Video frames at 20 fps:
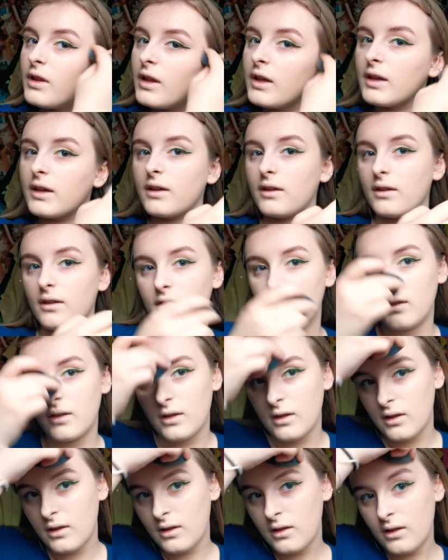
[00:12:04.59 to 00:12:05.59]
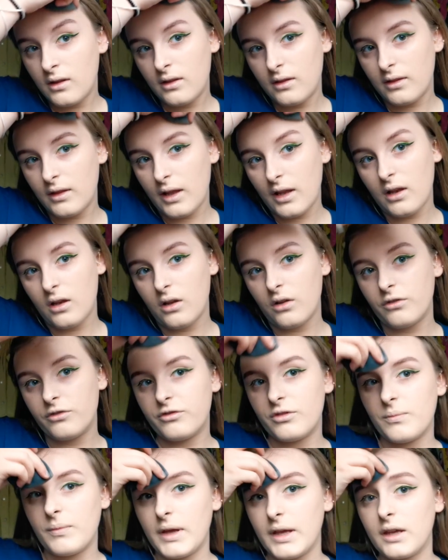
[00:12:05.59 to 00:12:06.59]
like their love
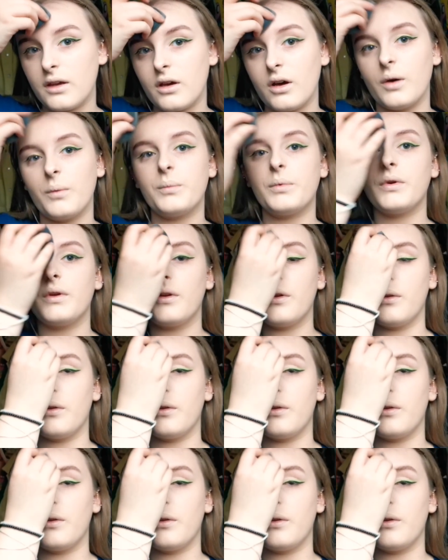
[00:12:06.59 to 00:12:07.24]
for makeup?